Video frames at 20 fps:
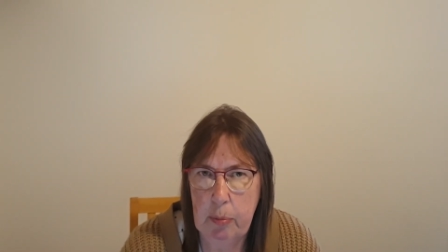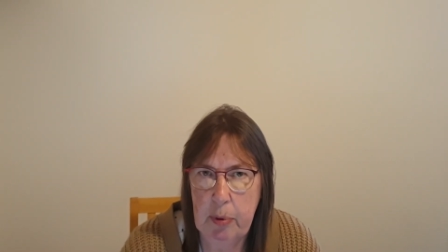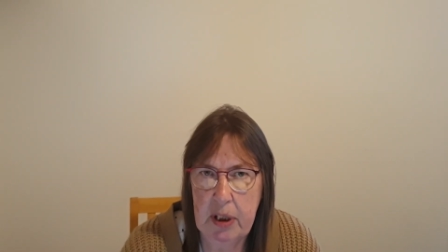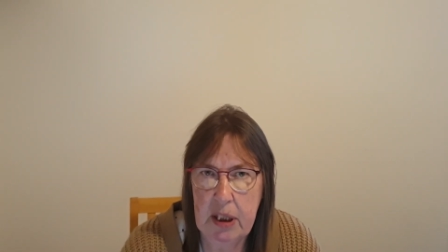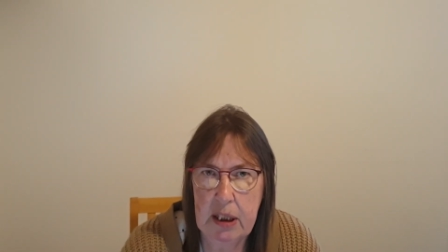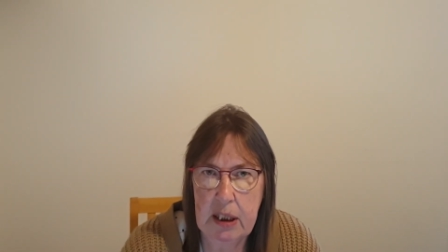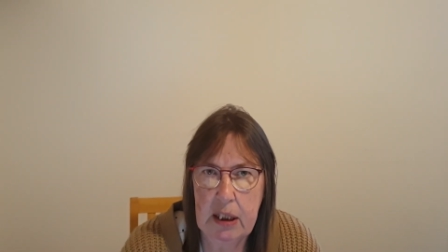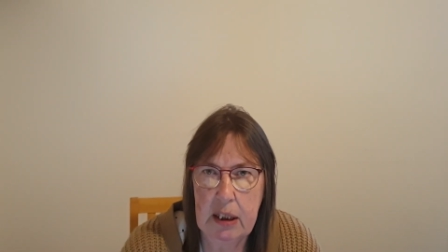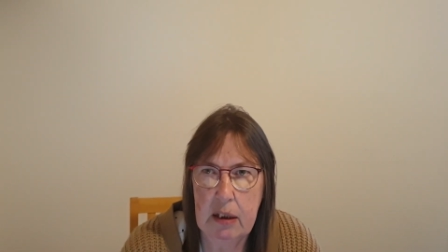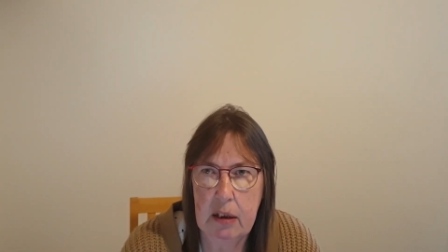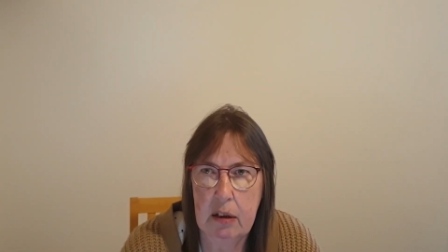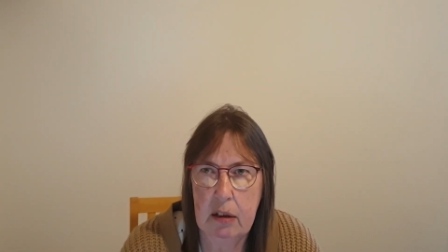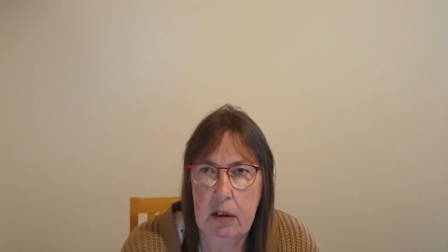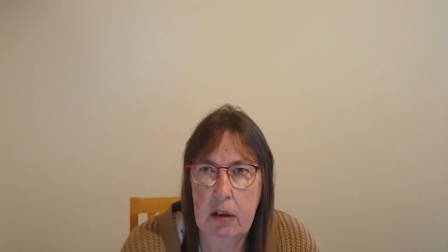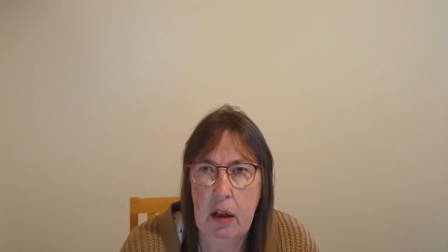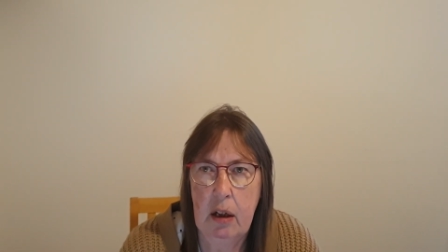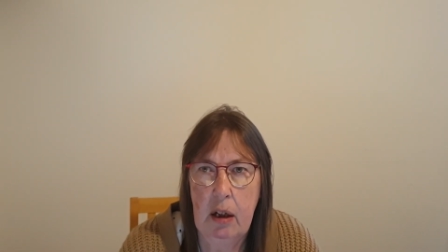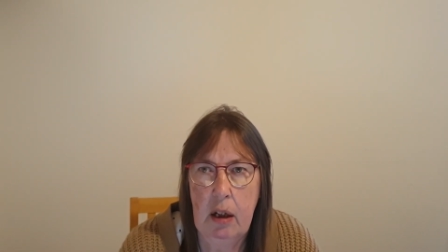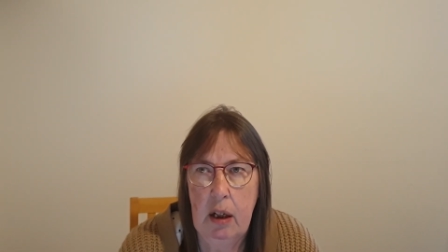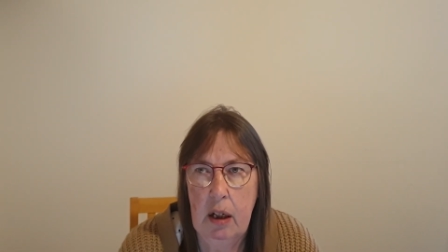bit
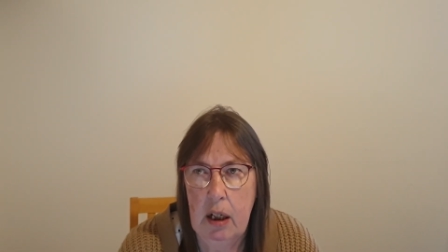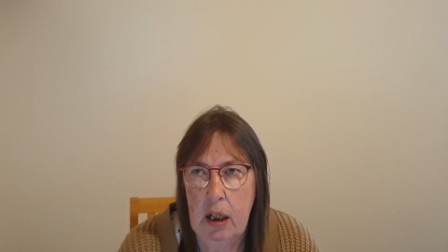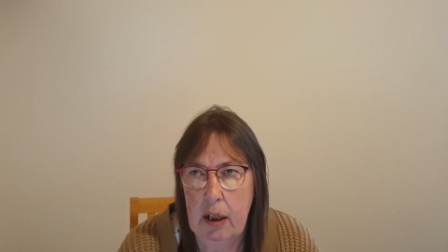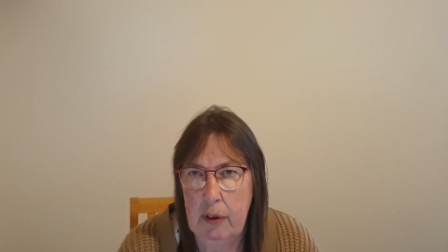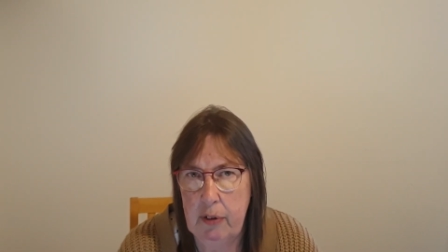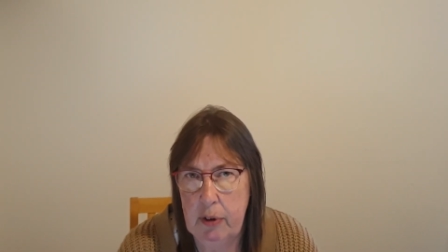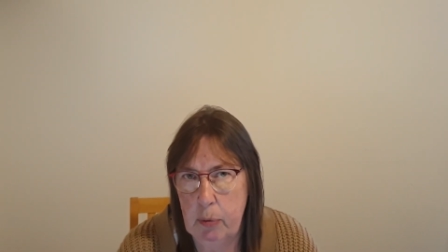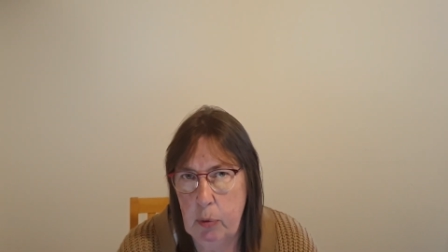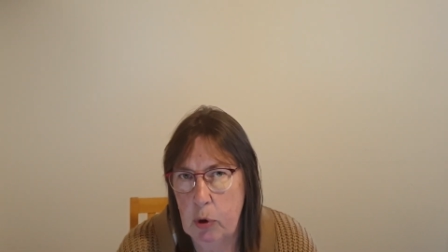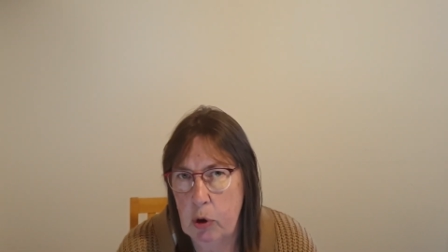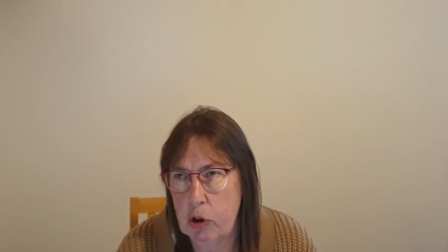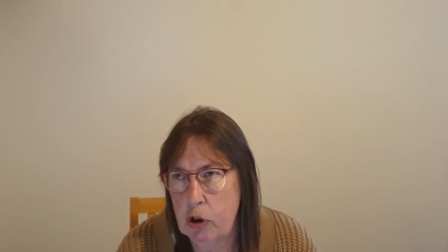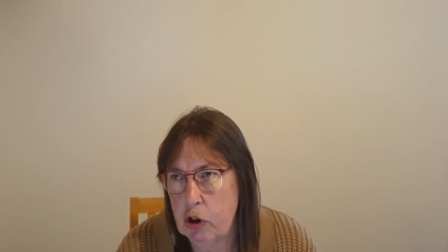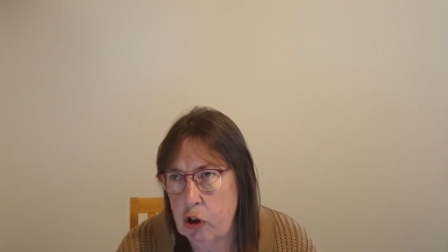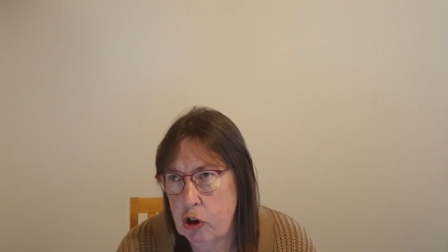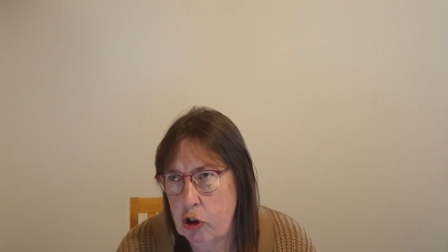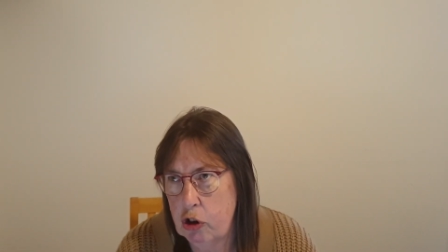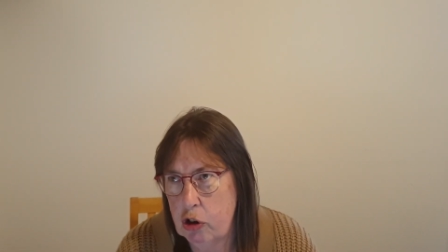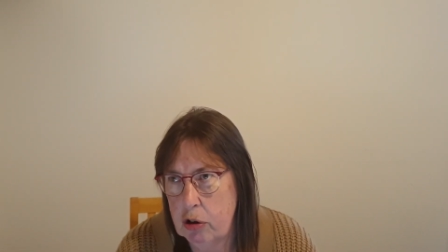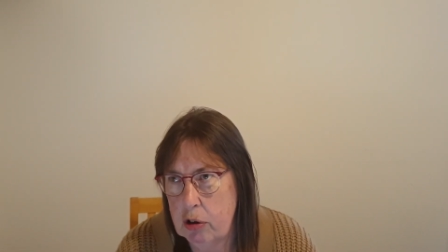here if you
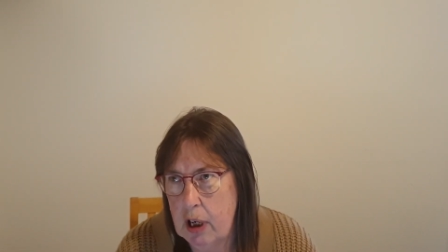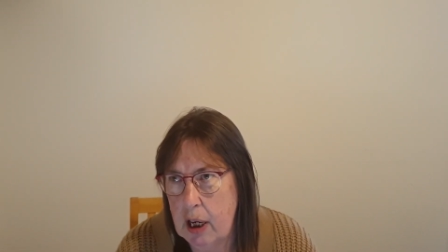watch